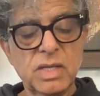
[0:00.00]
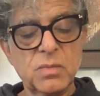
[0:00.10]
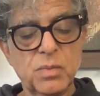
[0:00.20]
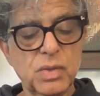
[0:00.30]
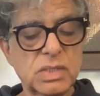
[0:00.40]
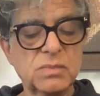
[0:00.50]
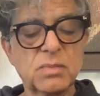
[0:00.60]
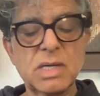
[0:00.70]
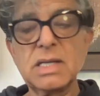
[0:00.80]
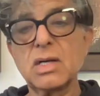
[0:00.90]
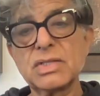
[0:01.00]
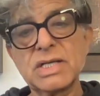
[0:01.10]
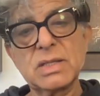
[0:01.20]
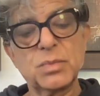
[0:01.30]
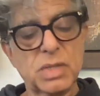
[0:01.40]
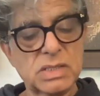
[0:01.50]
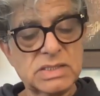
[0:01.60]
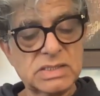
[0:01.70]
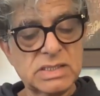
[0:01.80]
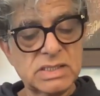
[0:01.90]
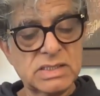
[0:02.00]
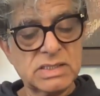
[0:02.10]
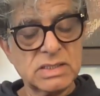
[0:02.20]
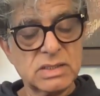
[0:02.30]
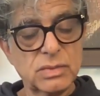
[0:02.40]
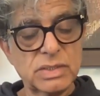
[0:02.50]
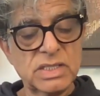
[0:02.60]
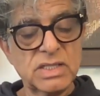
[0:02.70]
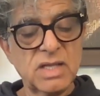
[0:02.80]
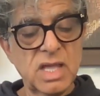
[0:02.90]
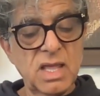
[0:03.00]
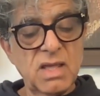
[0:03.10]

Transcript: important biological processes, including